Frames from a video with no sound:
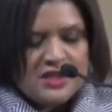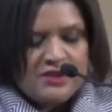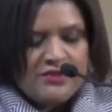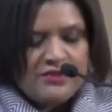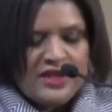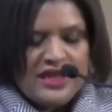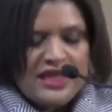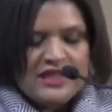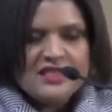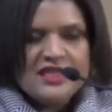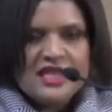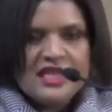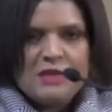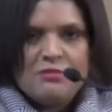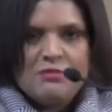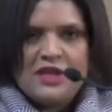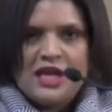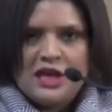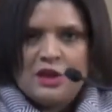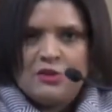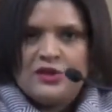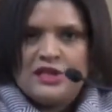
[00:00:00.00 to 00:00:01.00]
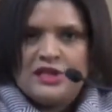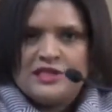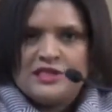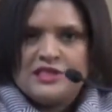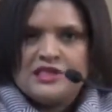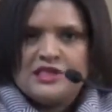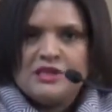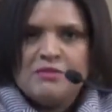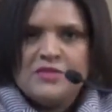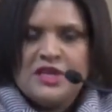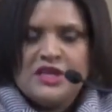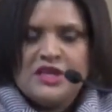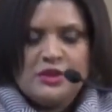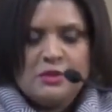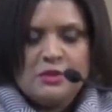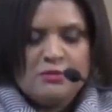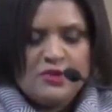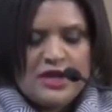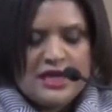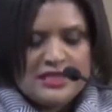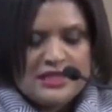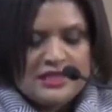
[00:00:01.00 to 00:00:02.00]
of anti-Black racism in the
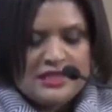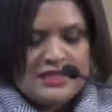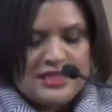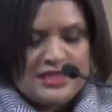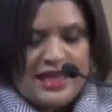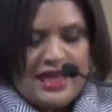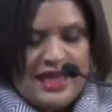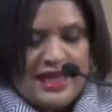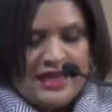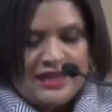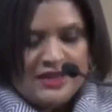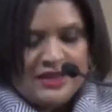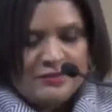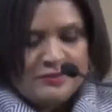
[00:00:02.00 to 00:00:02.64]
present day.